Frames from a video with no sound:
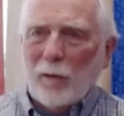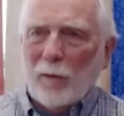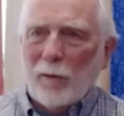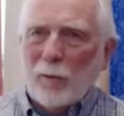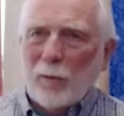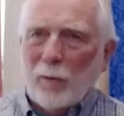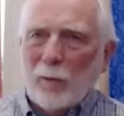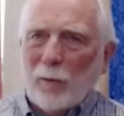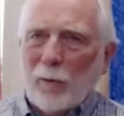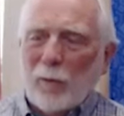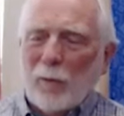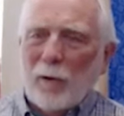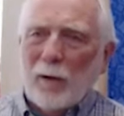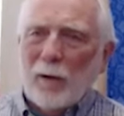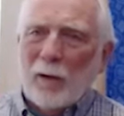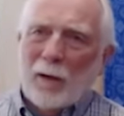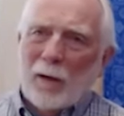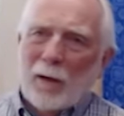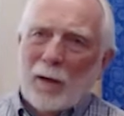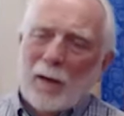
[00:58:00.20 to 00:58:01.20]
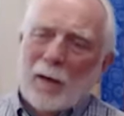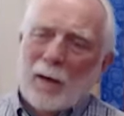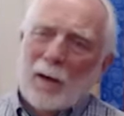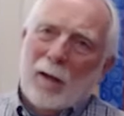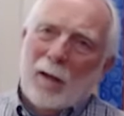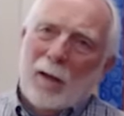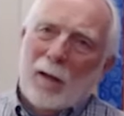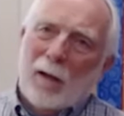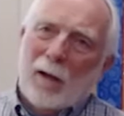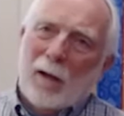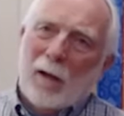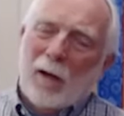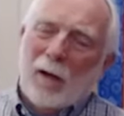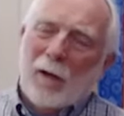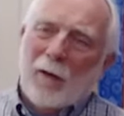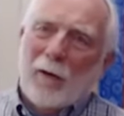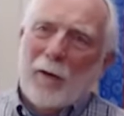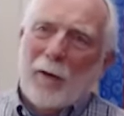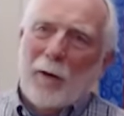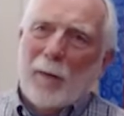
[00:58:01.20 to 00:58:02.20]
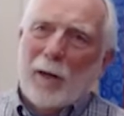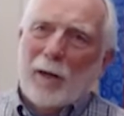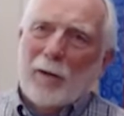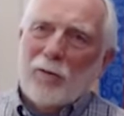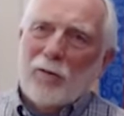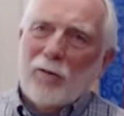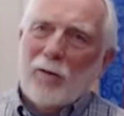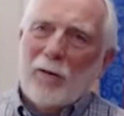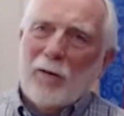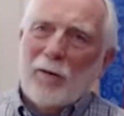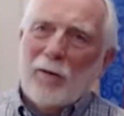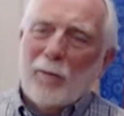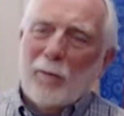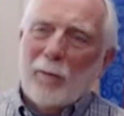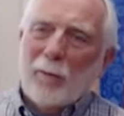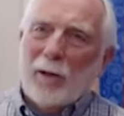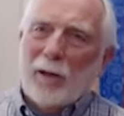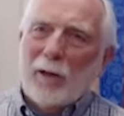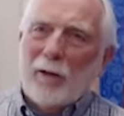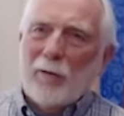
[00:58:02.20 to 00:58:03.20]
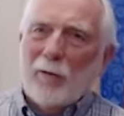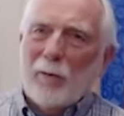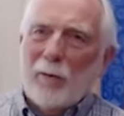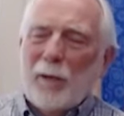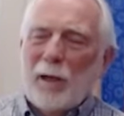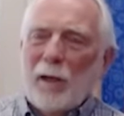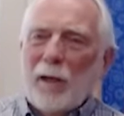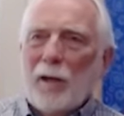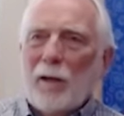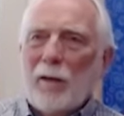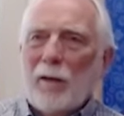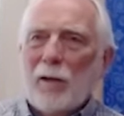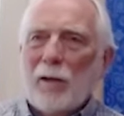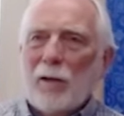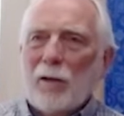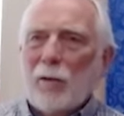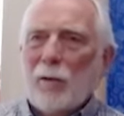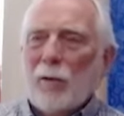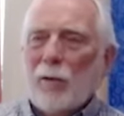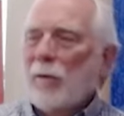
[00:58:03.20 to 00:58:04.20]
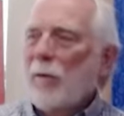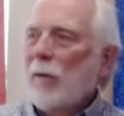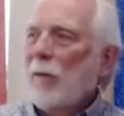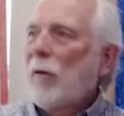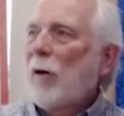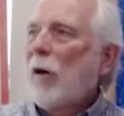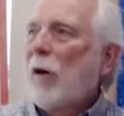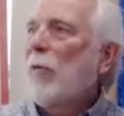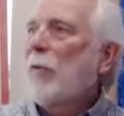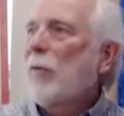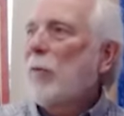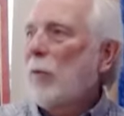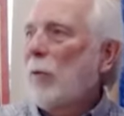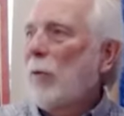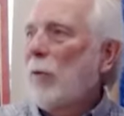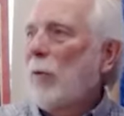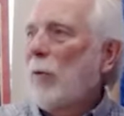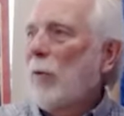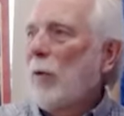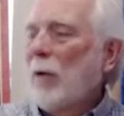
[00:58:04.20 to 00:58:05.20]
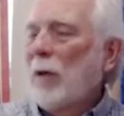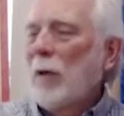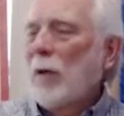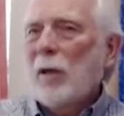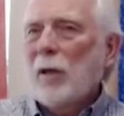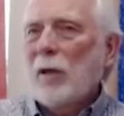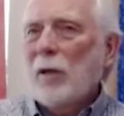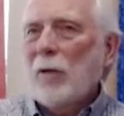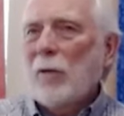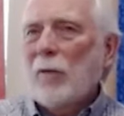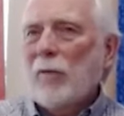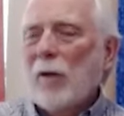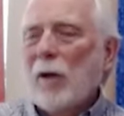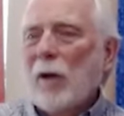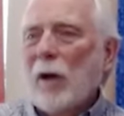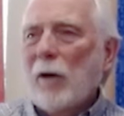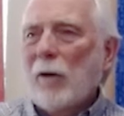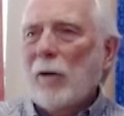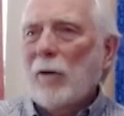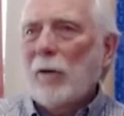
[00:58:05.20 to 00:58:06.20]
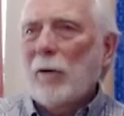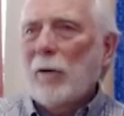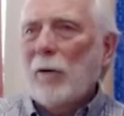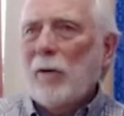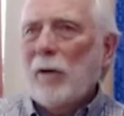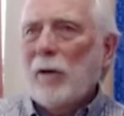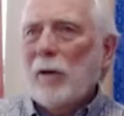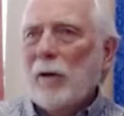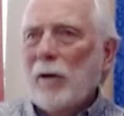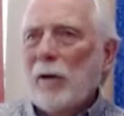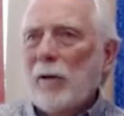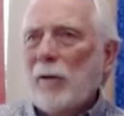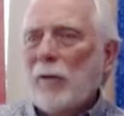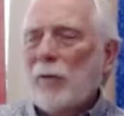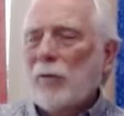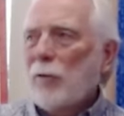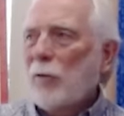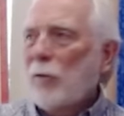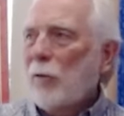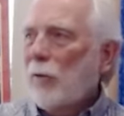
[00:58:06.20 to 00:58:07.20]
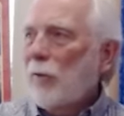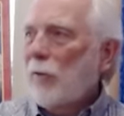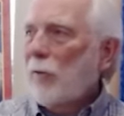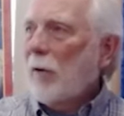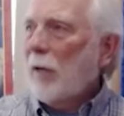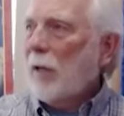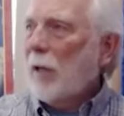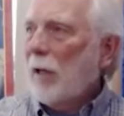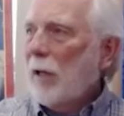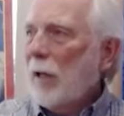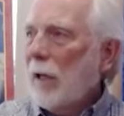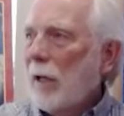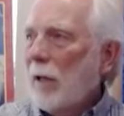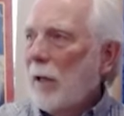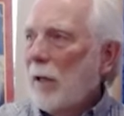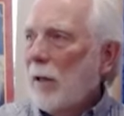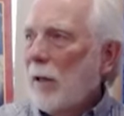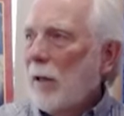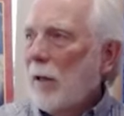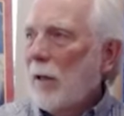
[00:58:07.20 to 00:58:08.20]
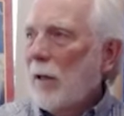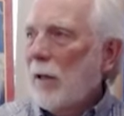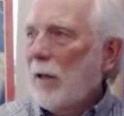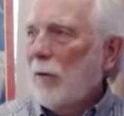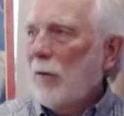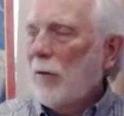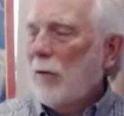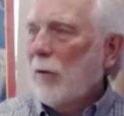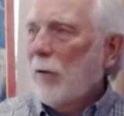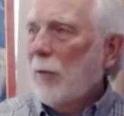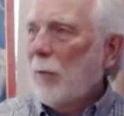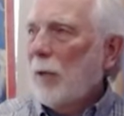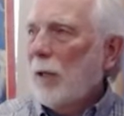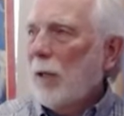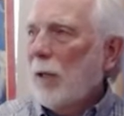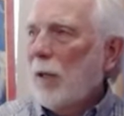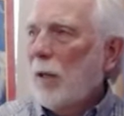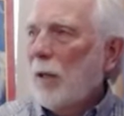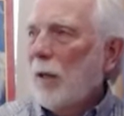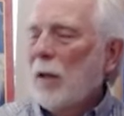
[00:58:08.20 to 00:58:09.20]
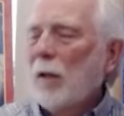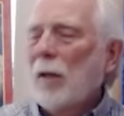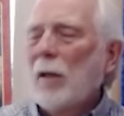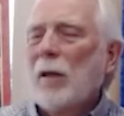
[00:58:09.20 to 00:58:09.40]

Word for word: through all the dimensions and planes of being that you have evolved through. You've garnered this crystalline light into your being